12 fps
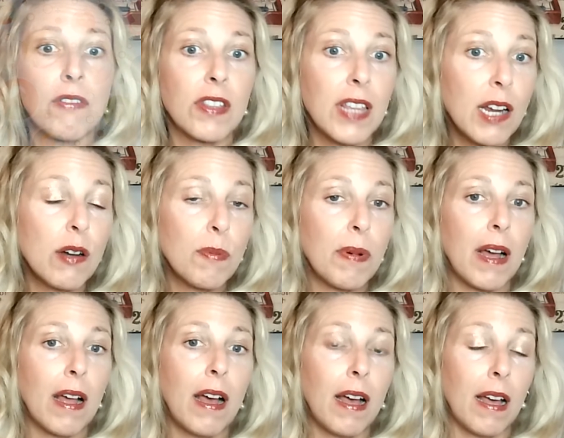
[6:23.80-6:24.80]
they
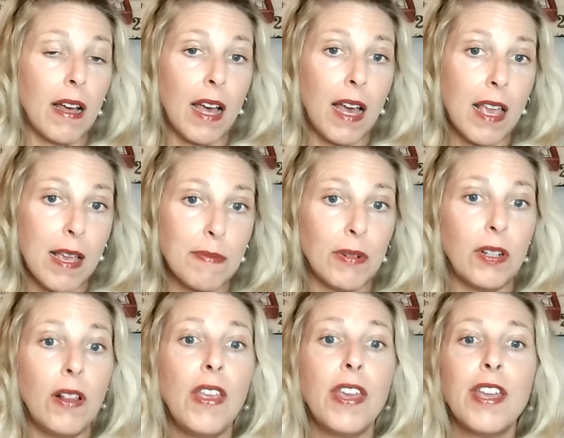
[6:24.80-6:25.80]
are
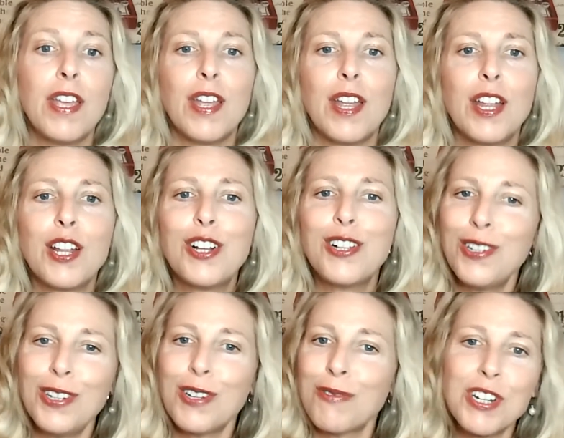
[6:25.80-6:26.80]
able,
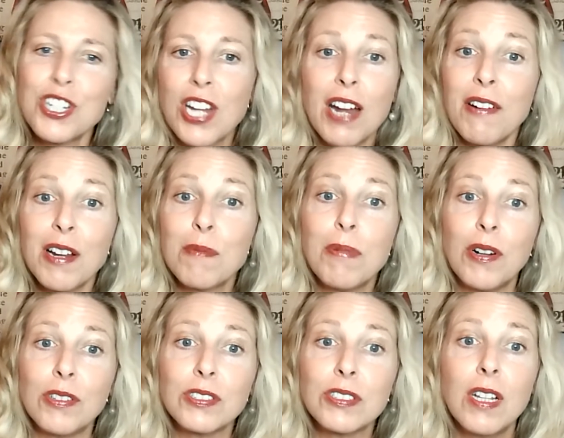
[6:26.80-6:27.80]
including resharing the
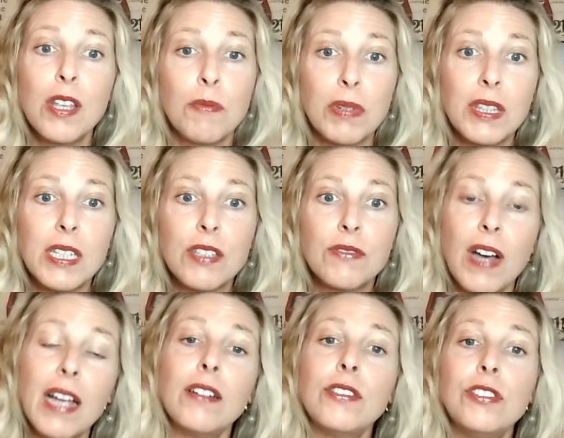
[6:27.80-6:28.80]
posts with these
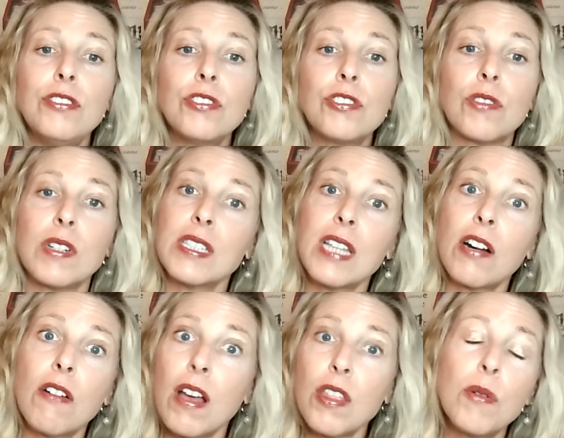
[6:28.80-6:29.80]
vital news stories that
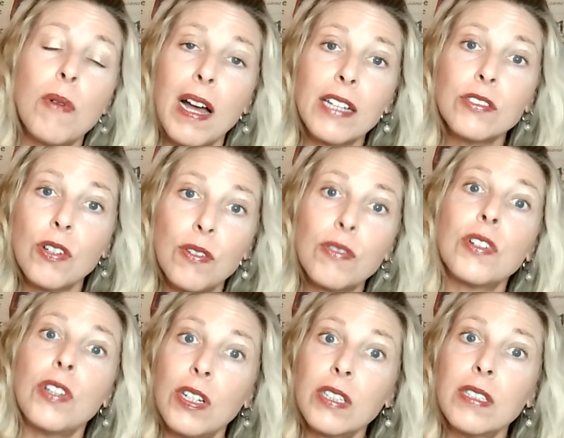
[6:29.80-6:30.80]
are otherwise
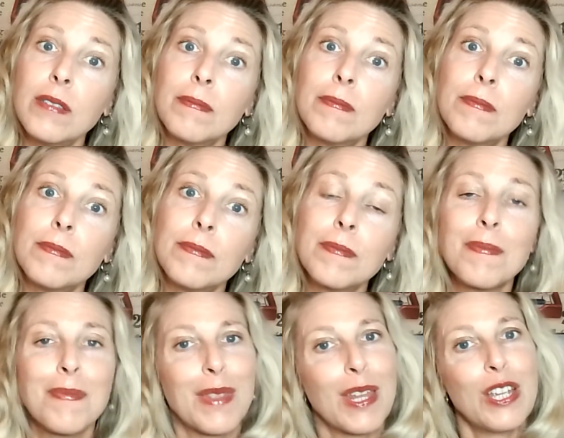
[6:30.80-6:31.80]
overlooked.
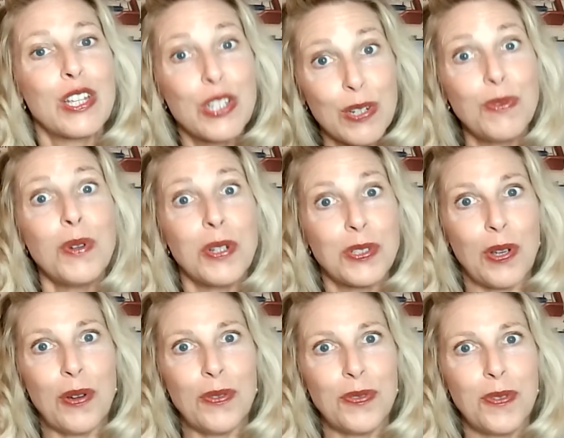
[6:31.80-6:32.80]
Shavua
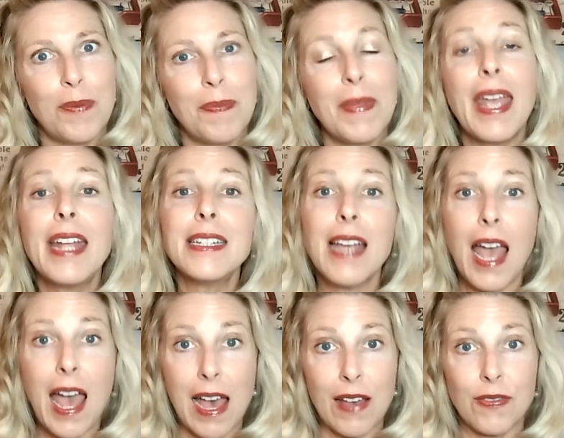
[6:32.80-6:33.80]
Tov, and
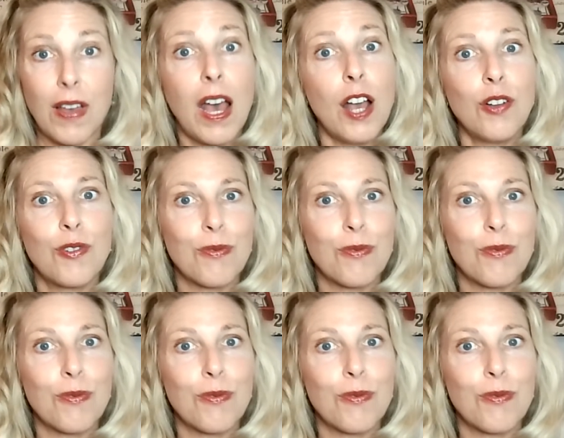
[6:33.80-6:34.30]
have a